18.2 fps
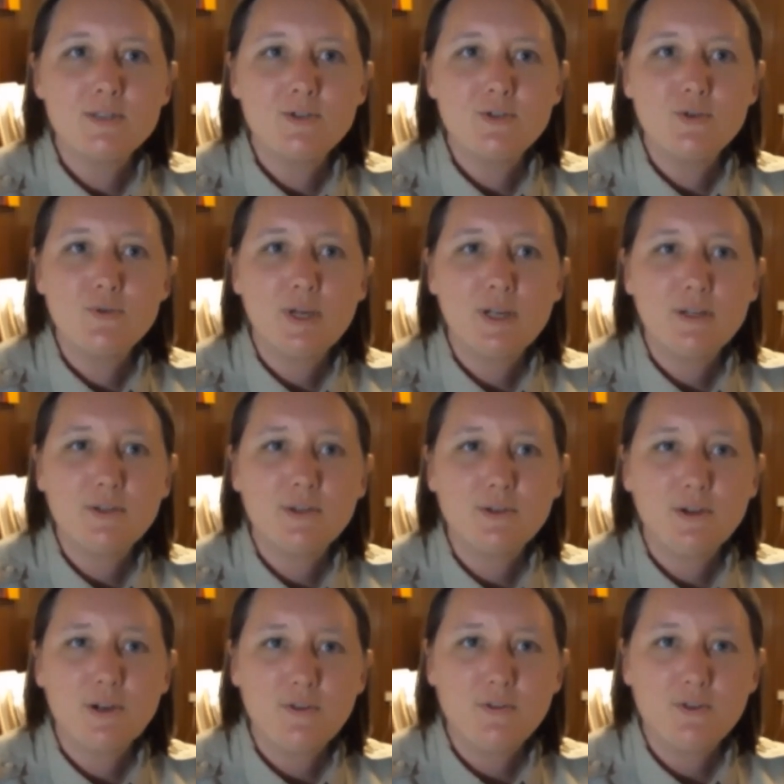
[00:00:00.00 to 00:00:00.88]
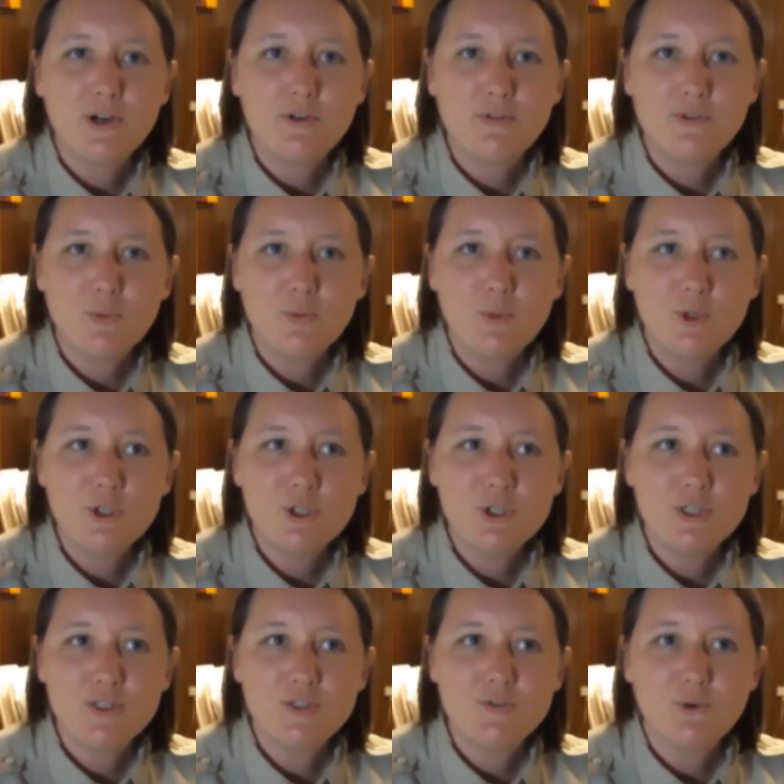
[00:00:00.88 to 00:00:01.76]
director of Governor
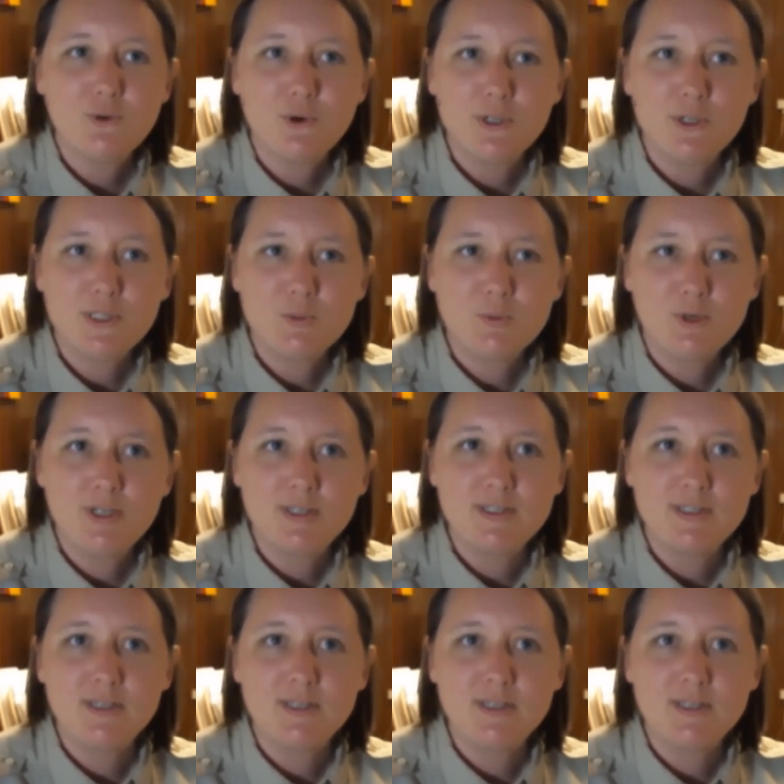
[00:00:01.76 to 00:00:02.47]
Bush's Florida Springs